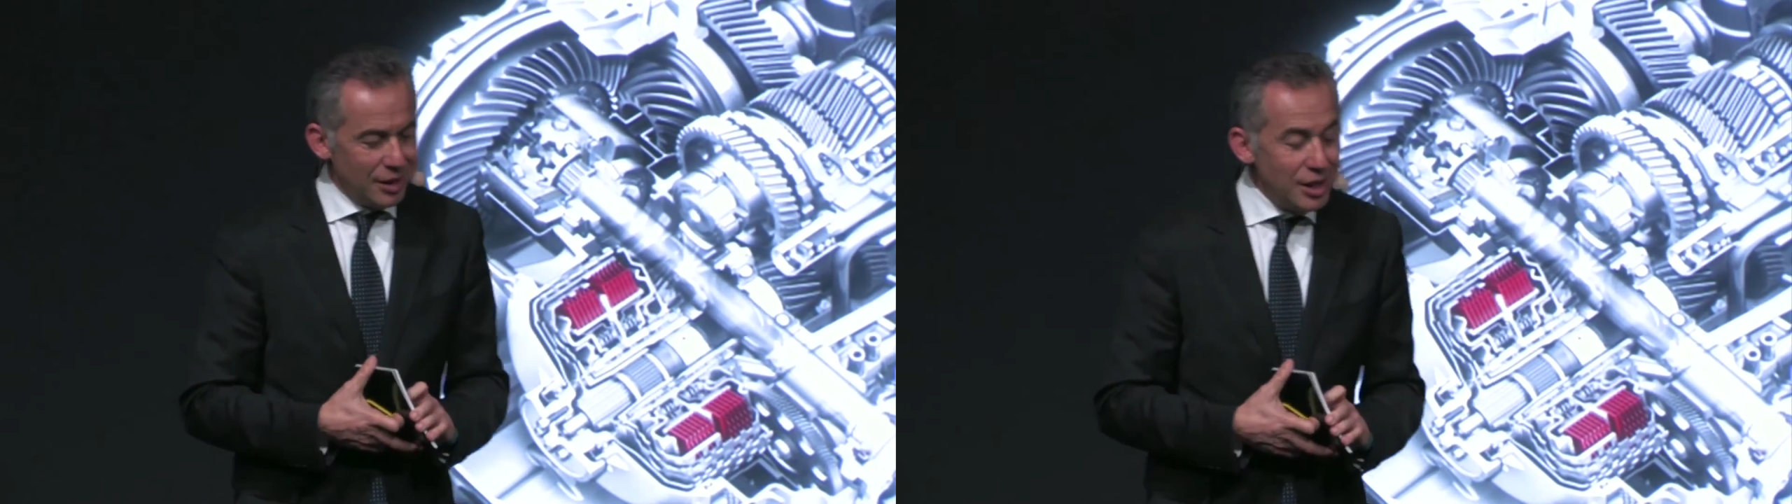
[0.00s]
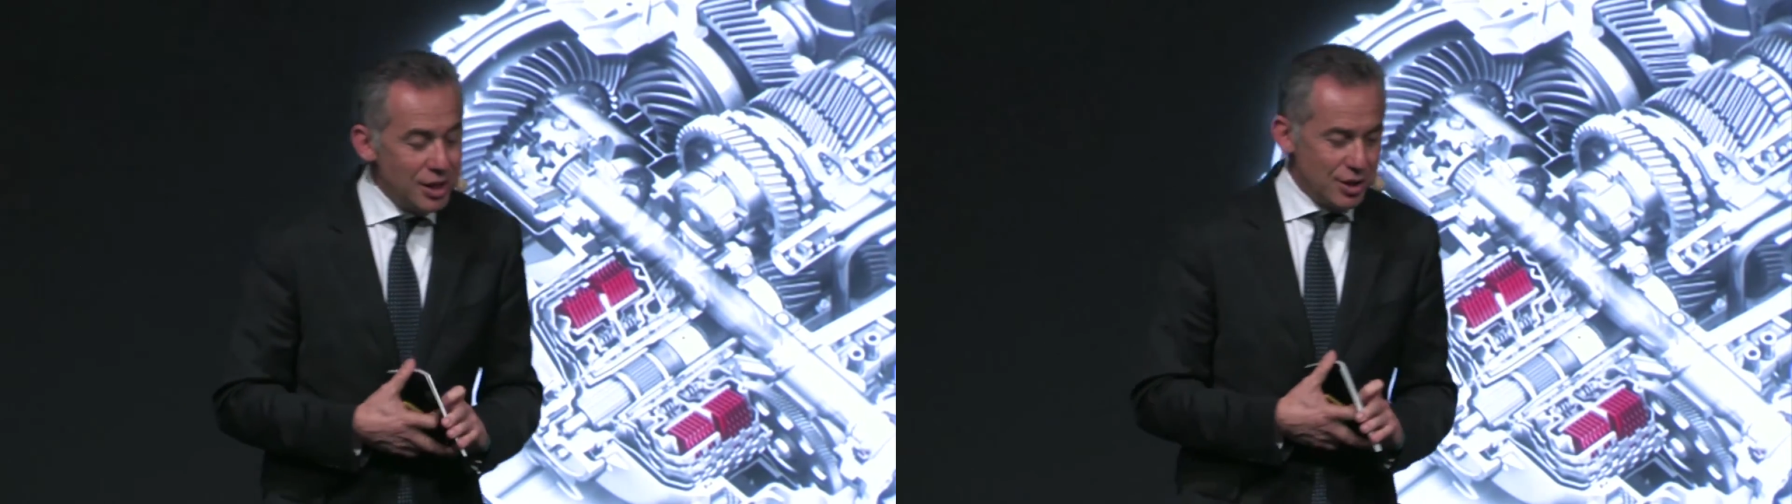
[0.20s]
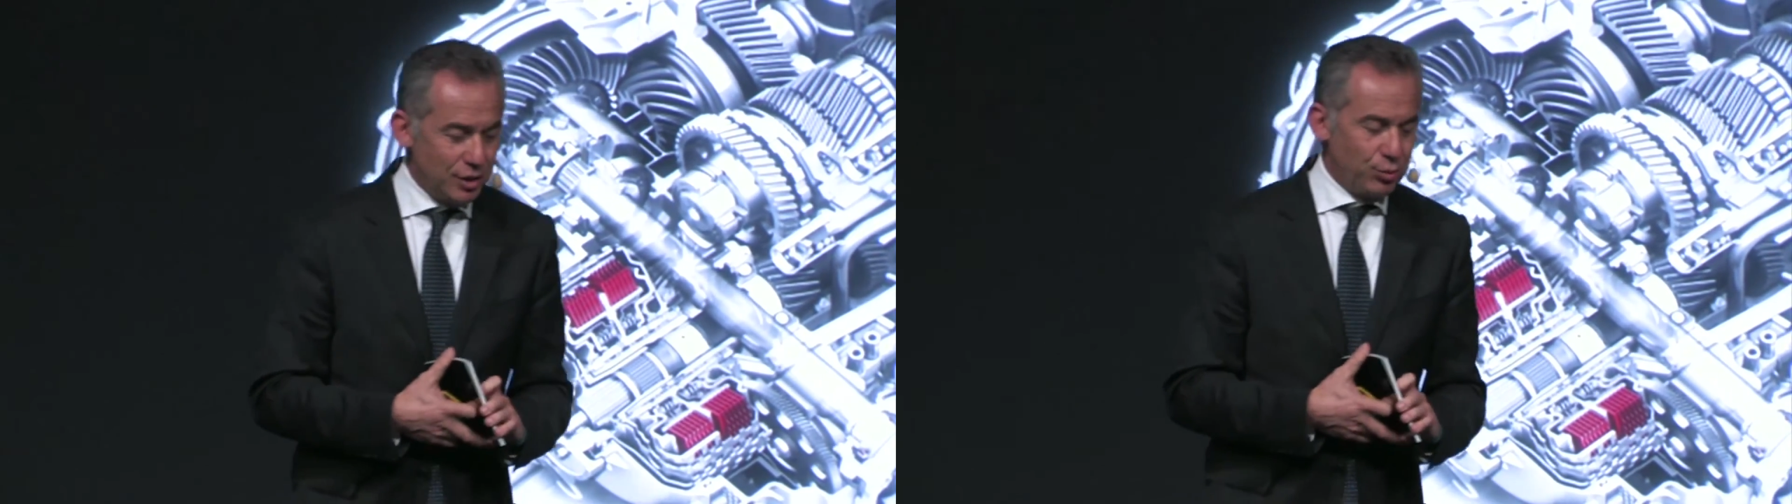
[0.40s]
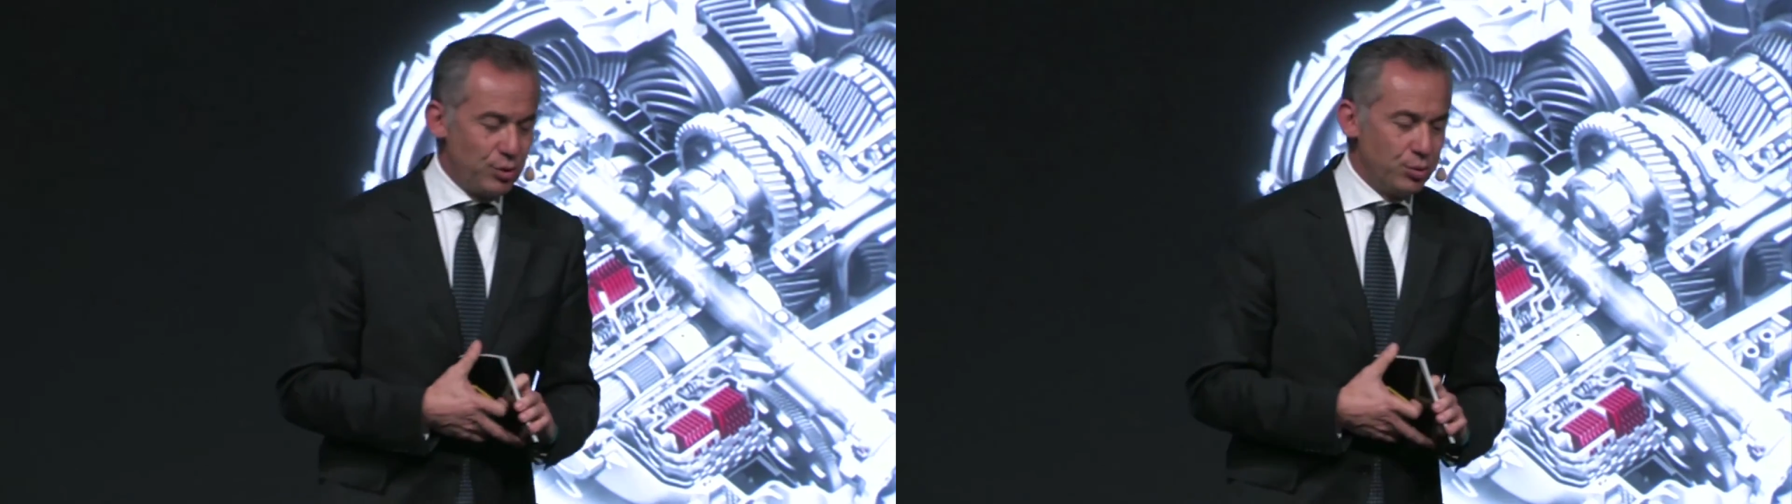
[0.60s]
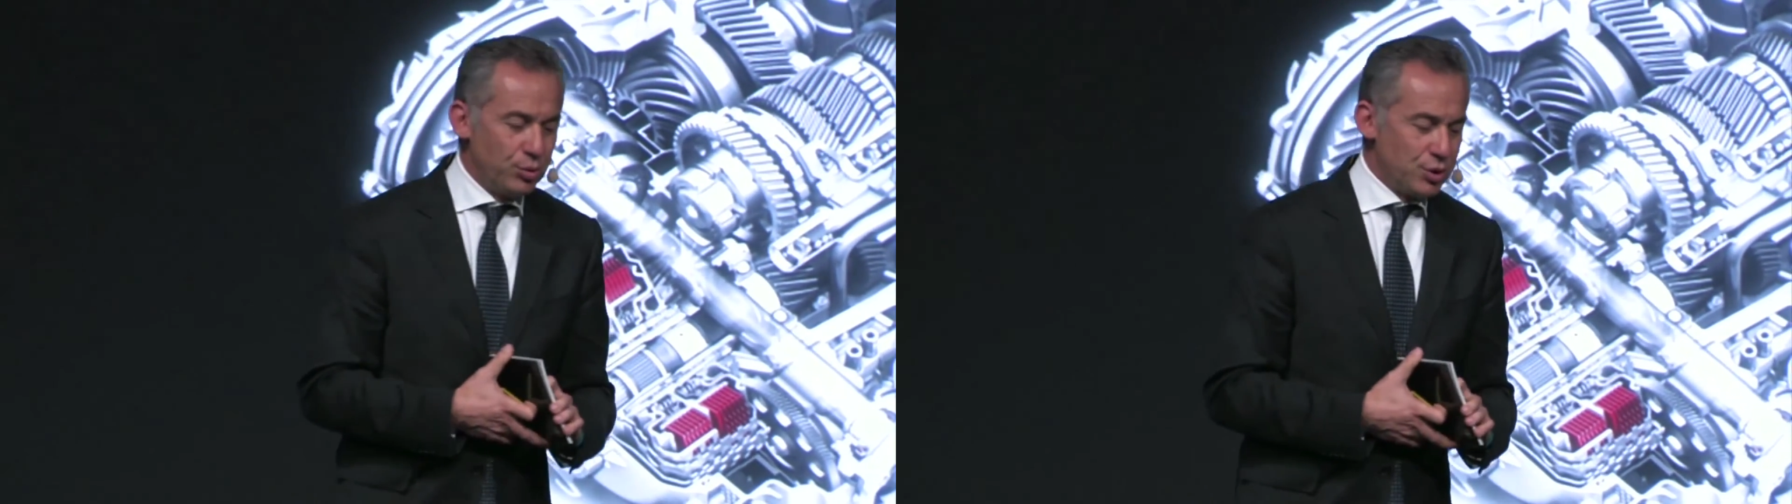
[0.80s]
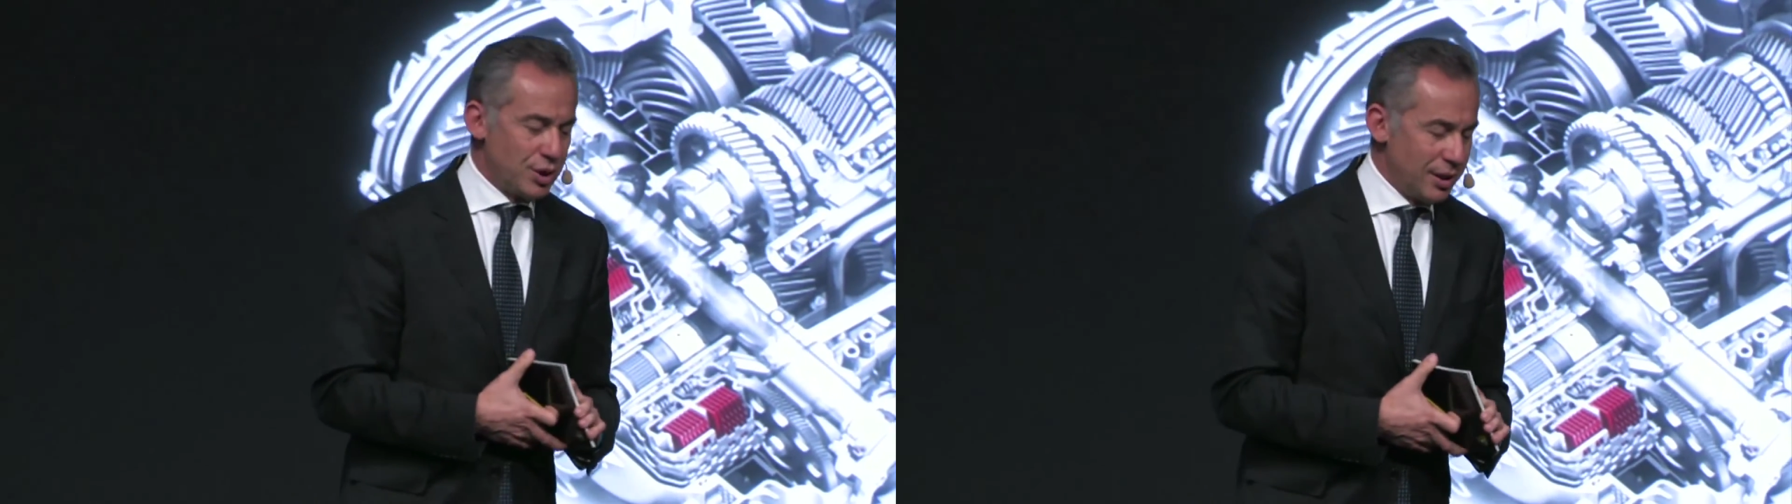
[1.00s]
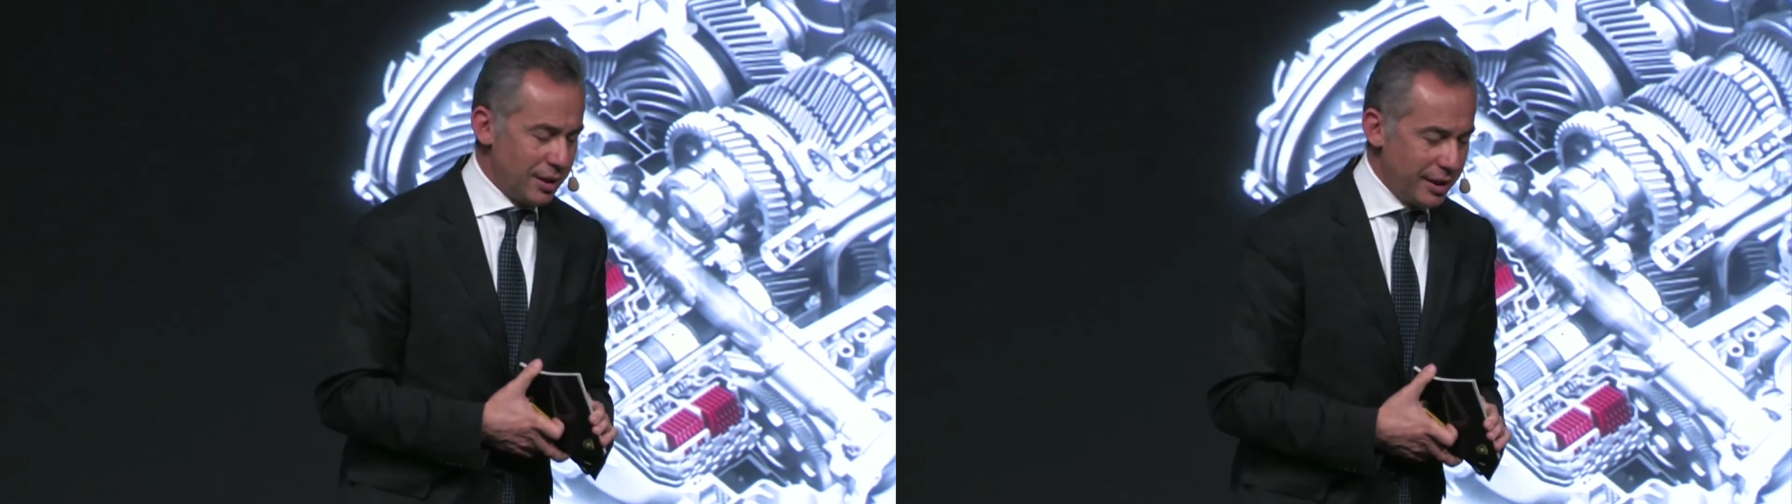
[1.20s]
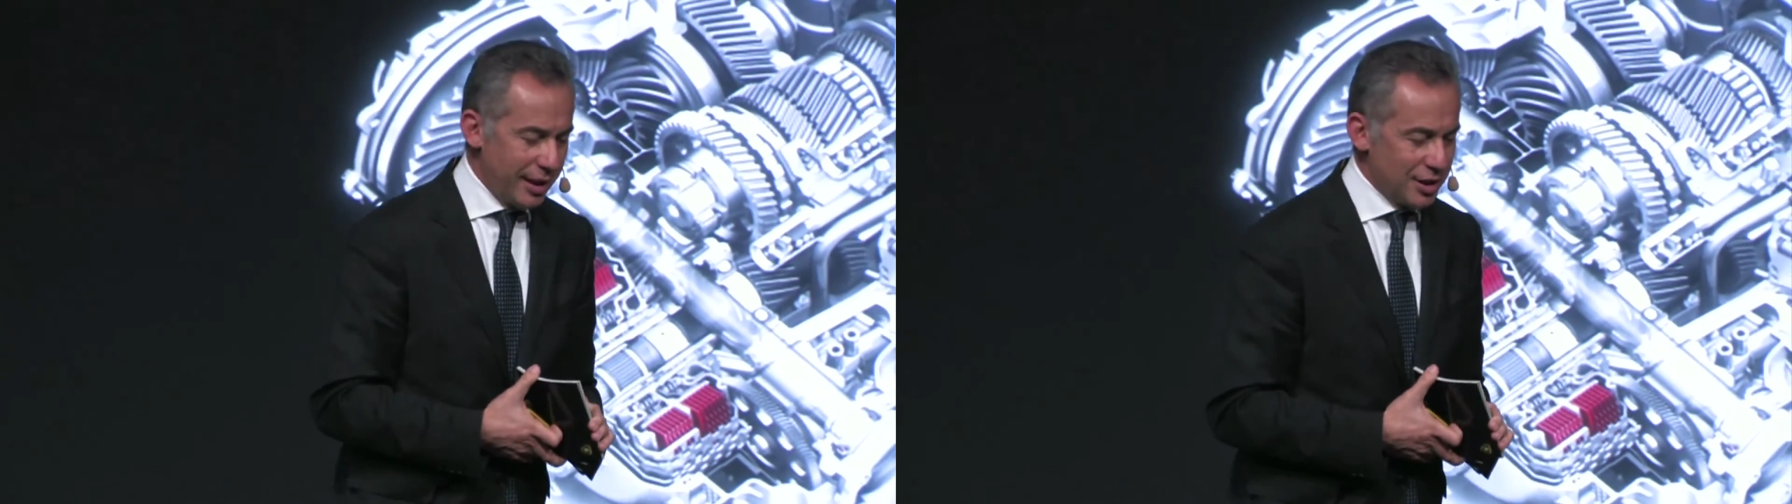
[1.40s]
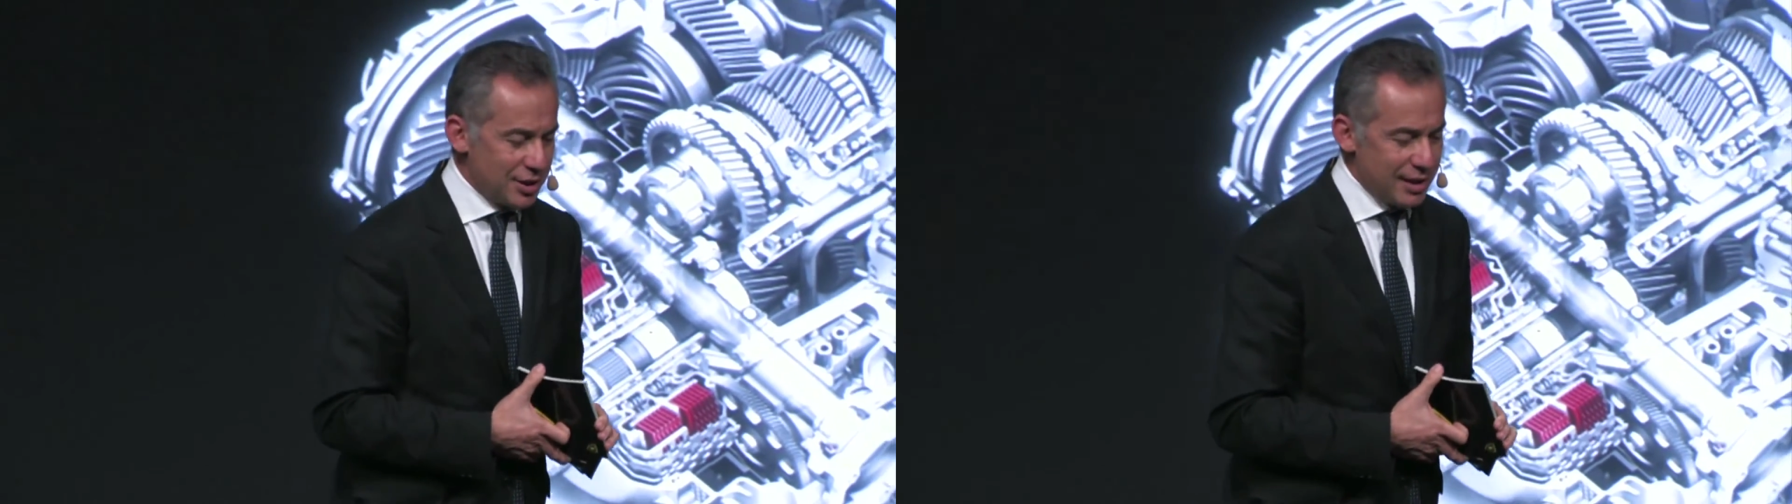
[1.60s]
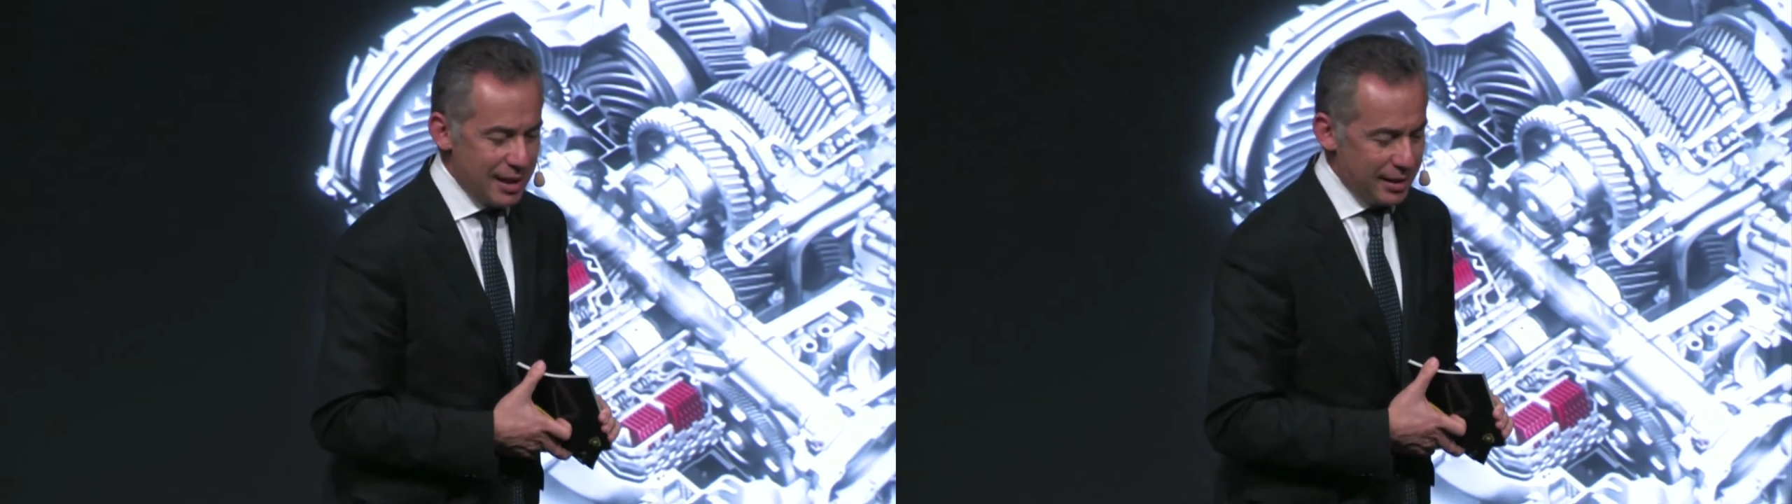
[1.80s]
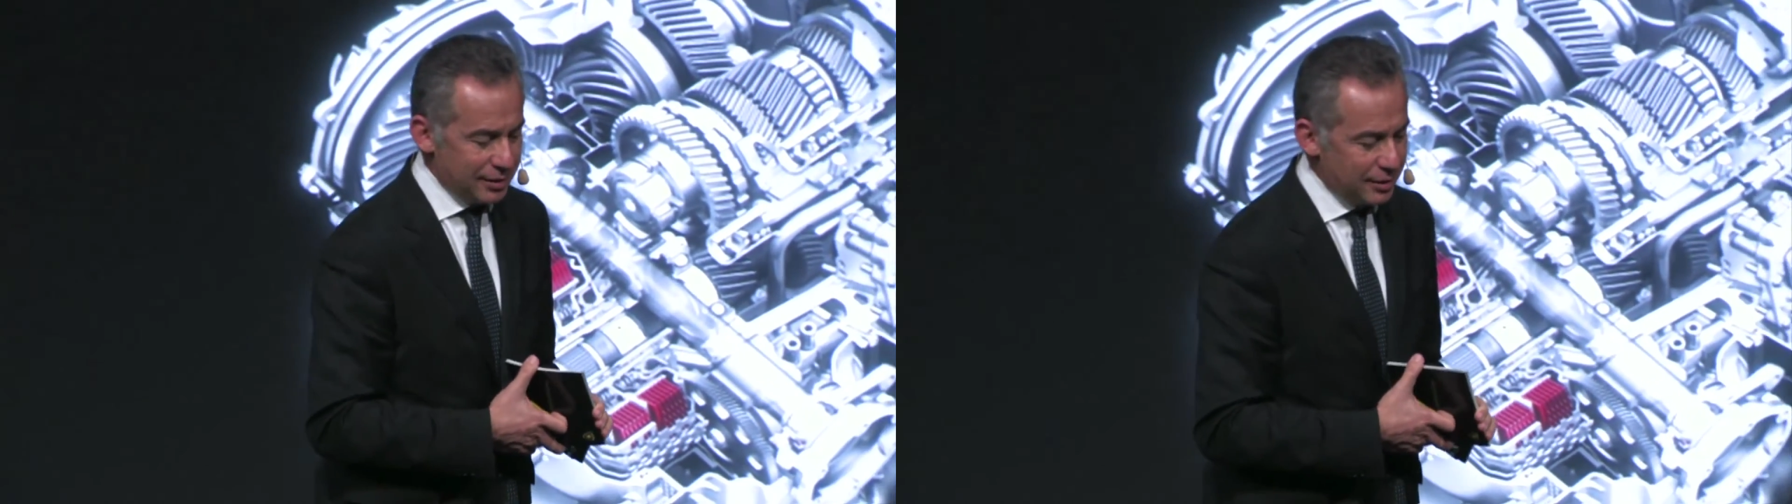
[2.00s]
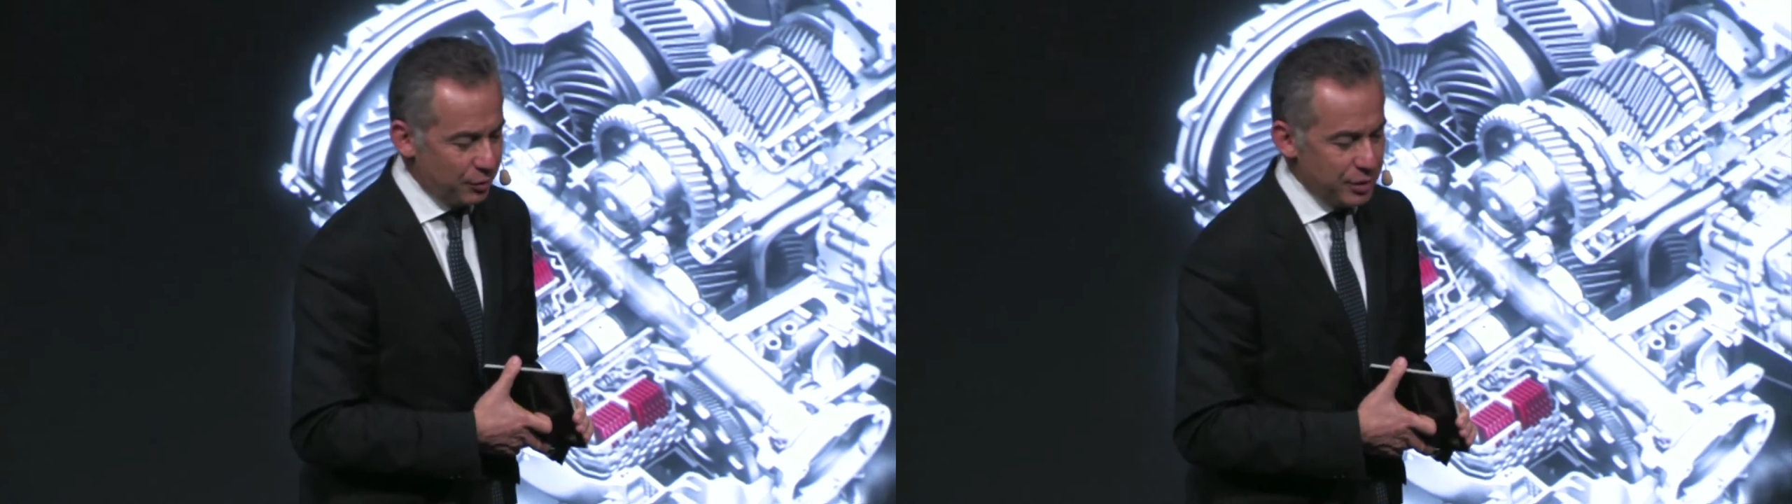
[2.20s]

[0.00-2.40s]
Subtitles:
easy to use, can start